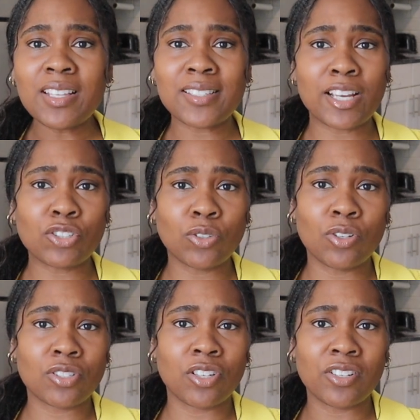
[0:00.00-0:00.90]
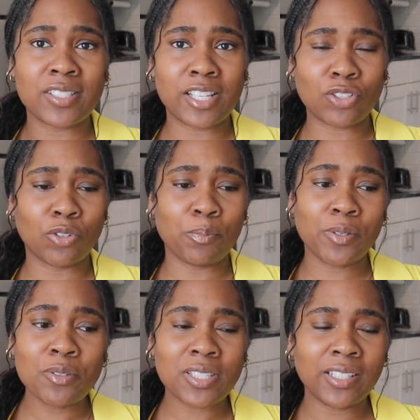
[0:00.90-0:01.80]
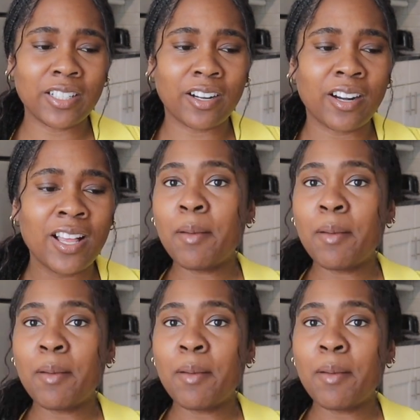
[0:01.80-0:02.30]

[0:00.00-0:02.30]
sexual assault and sexual abuse in here,